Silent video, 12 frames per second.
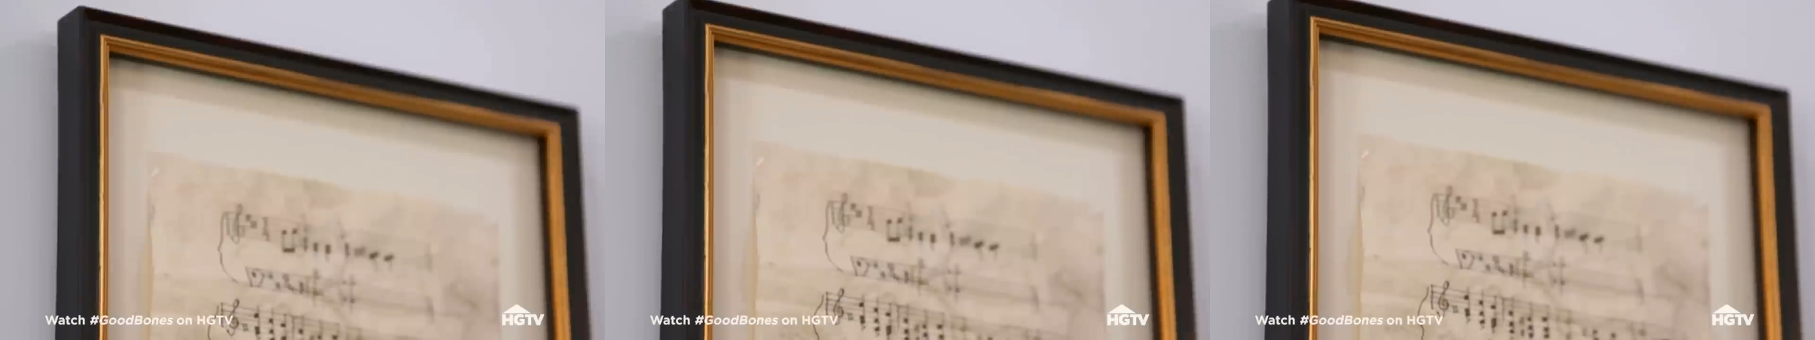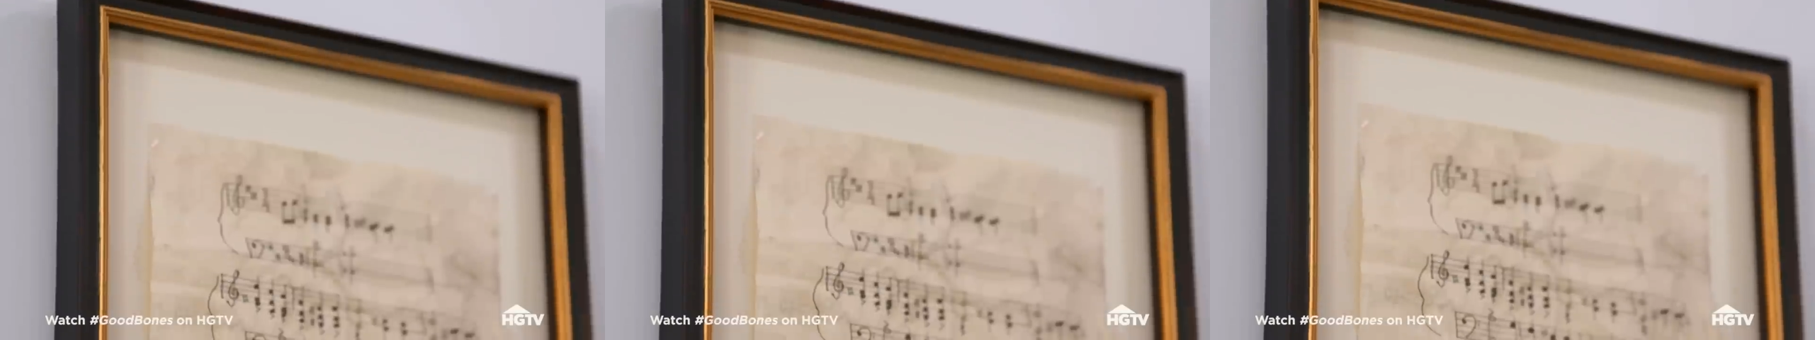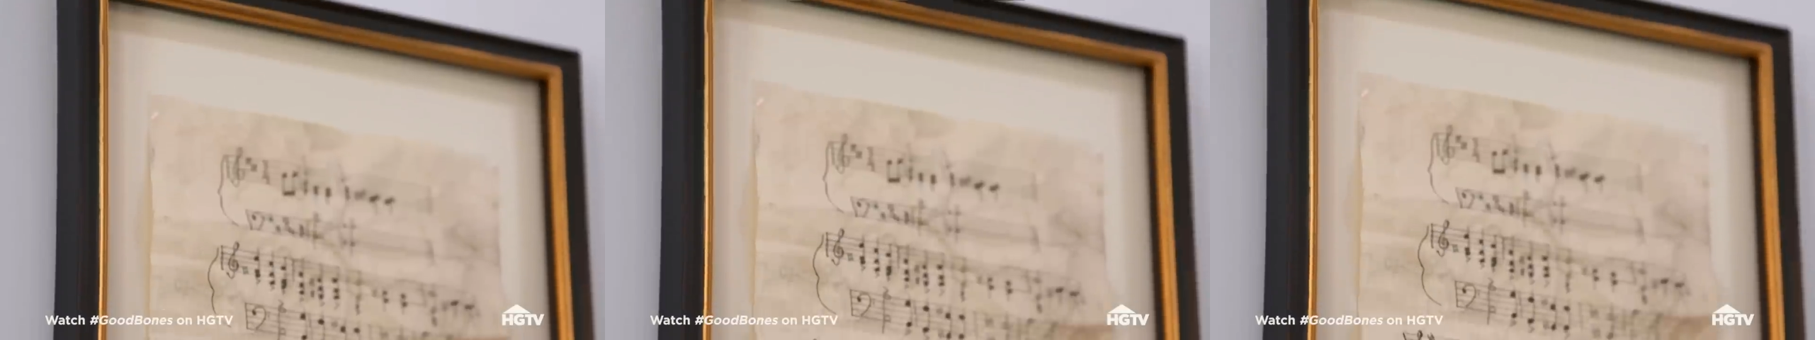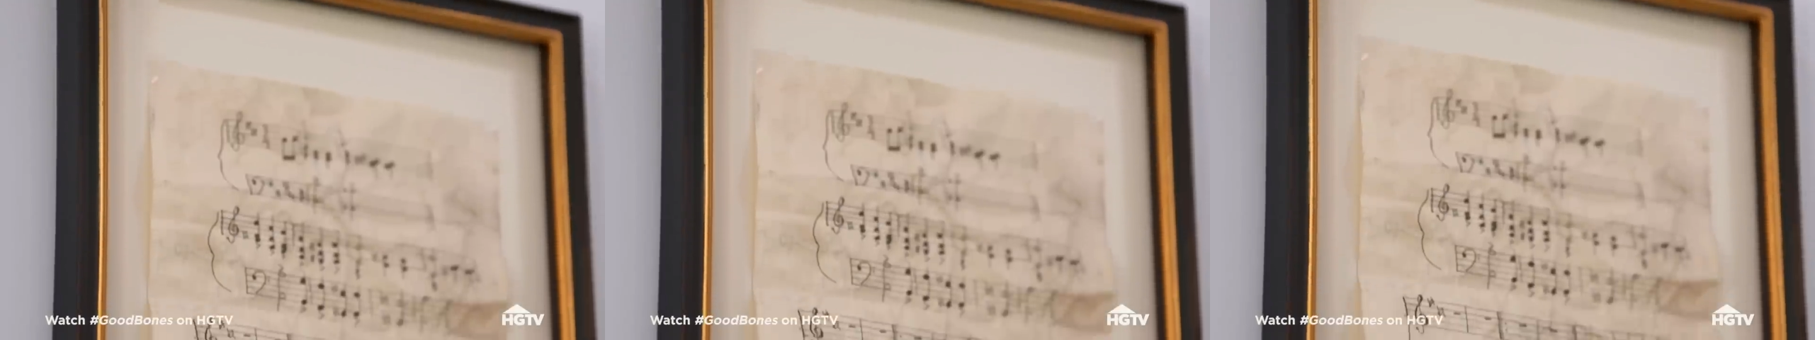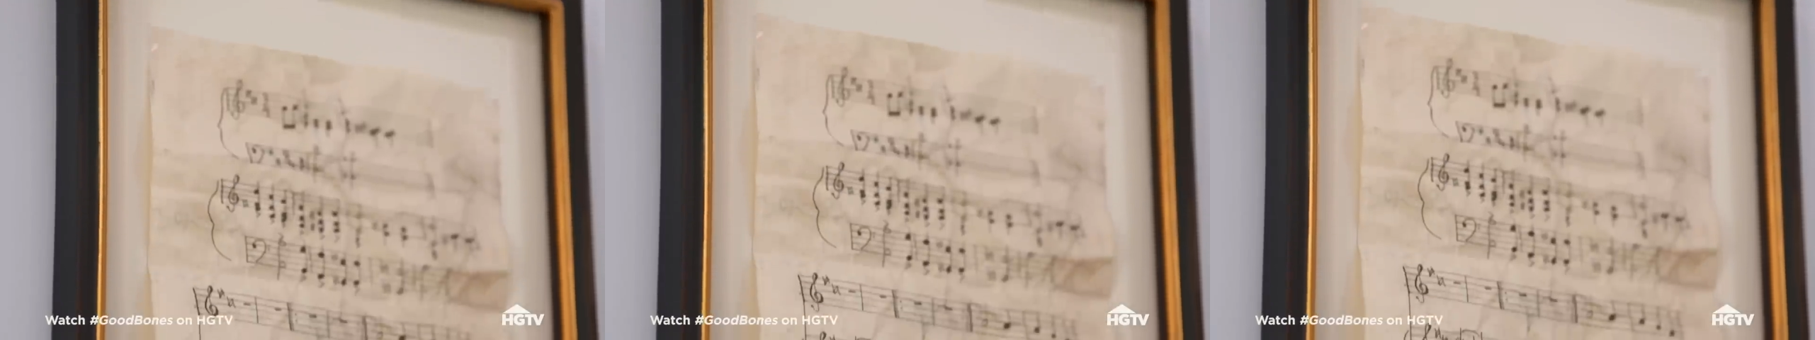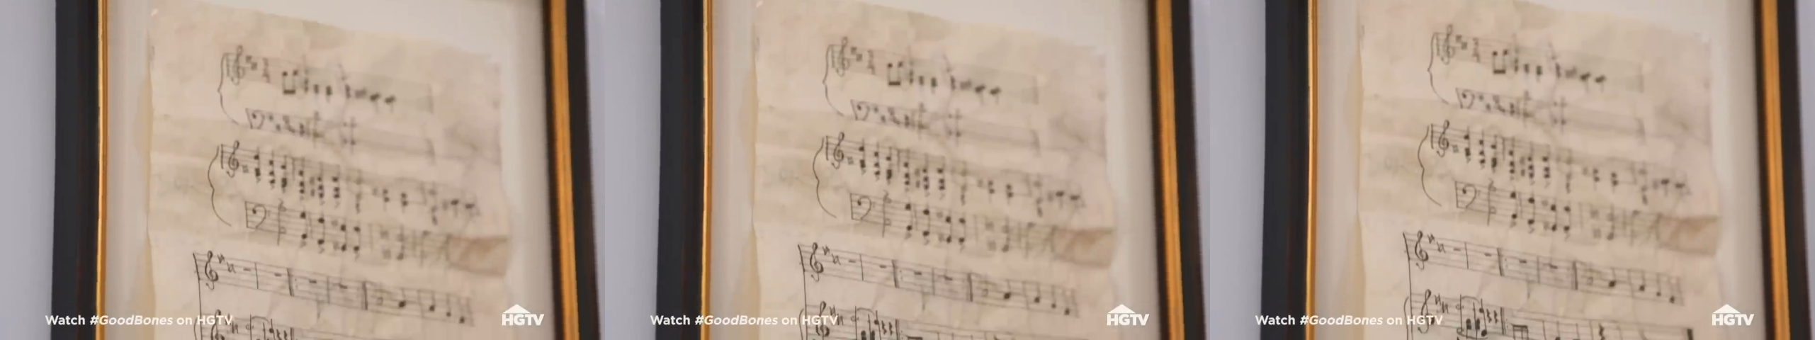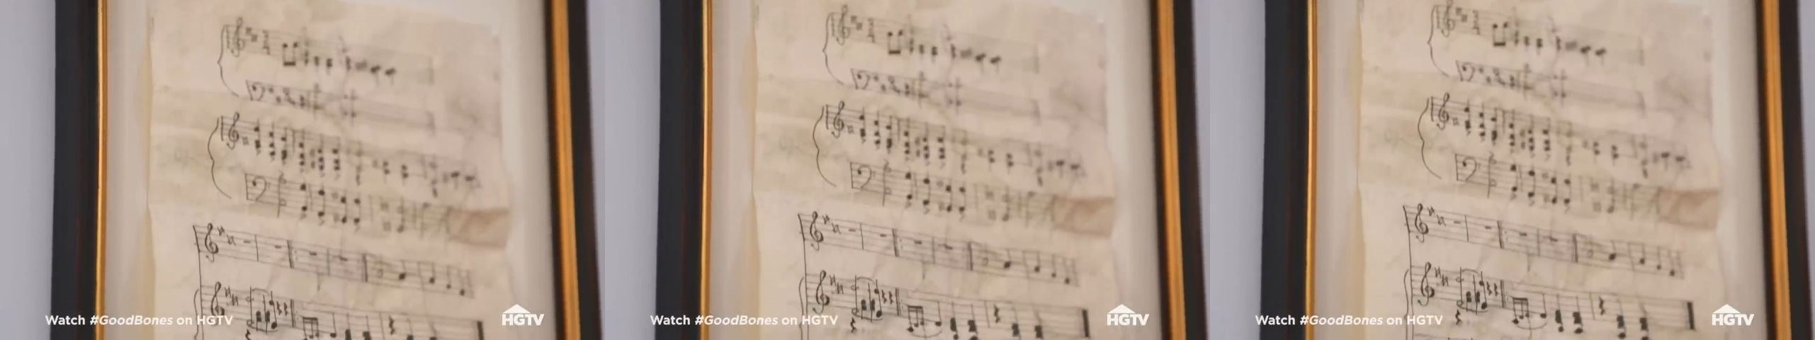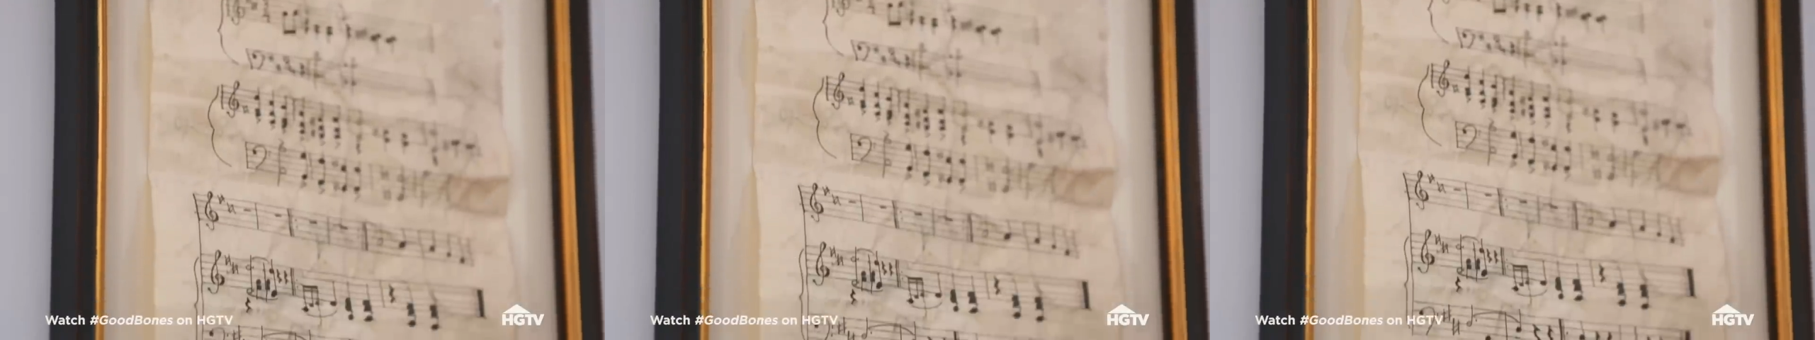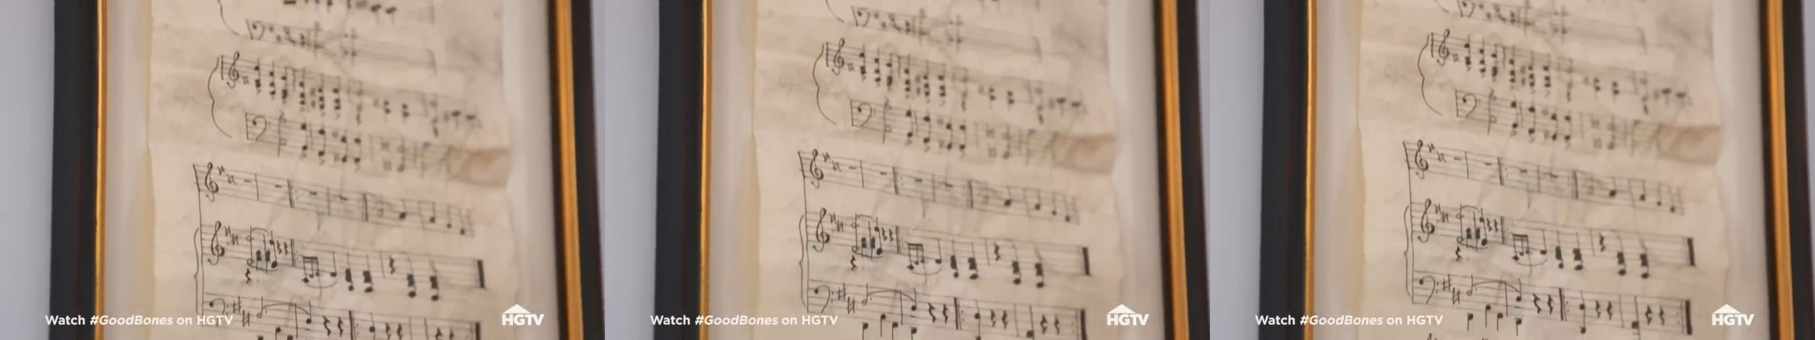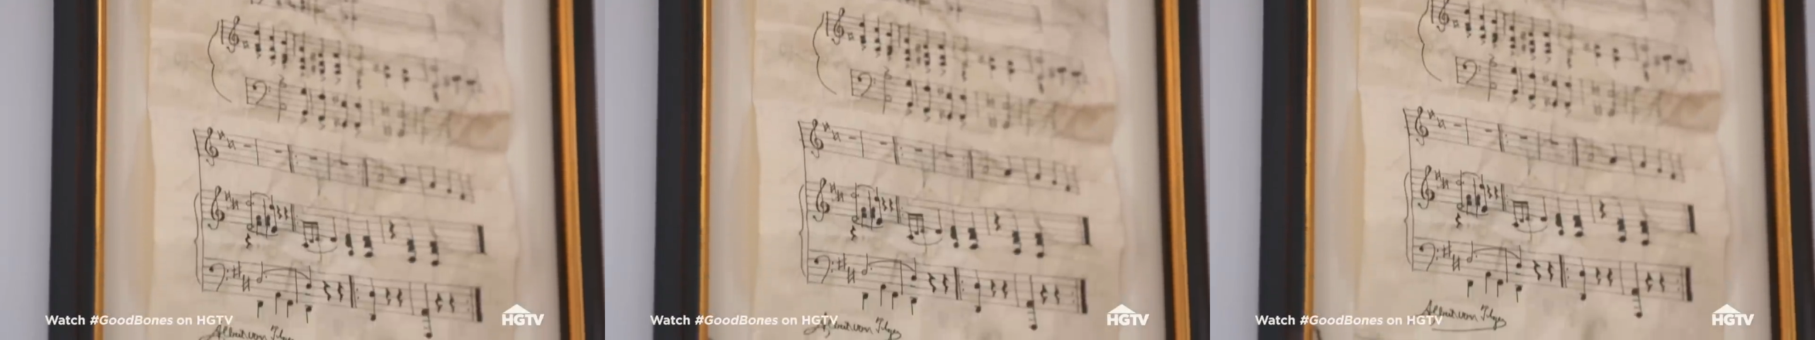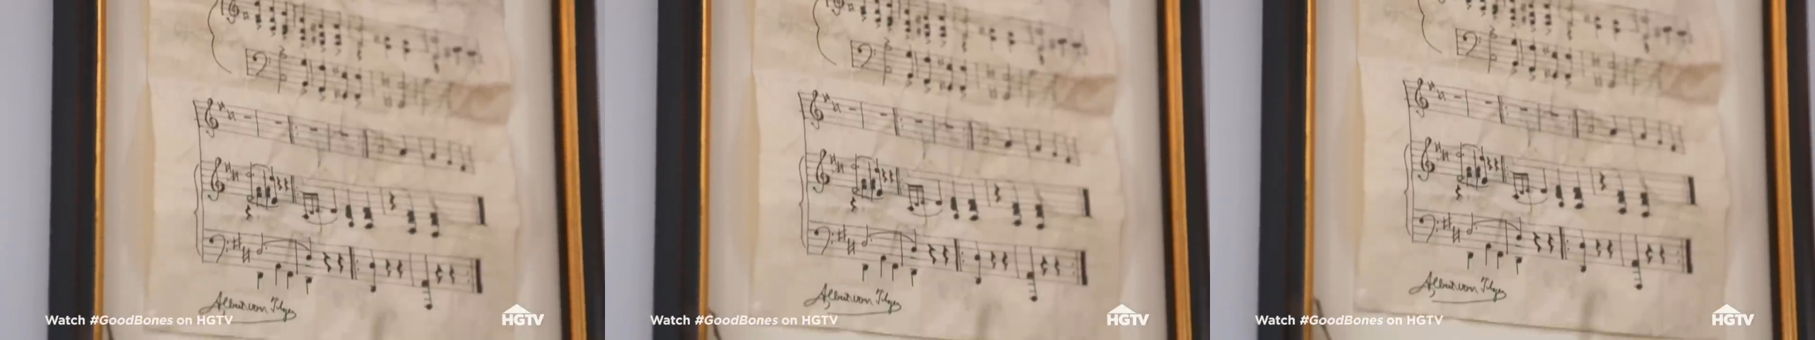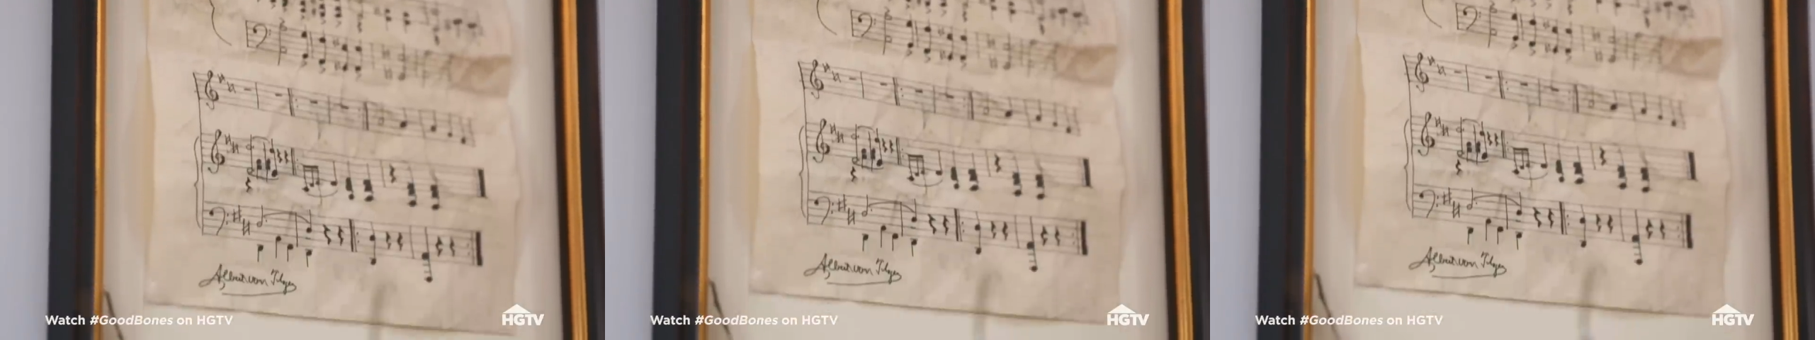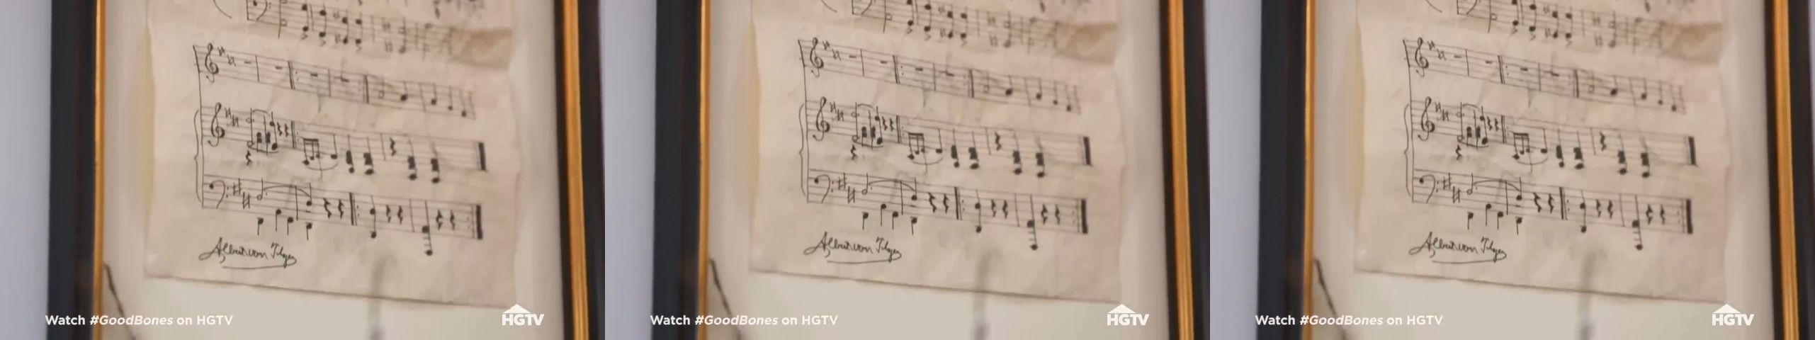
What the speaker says: Nobody's mouth can be seen.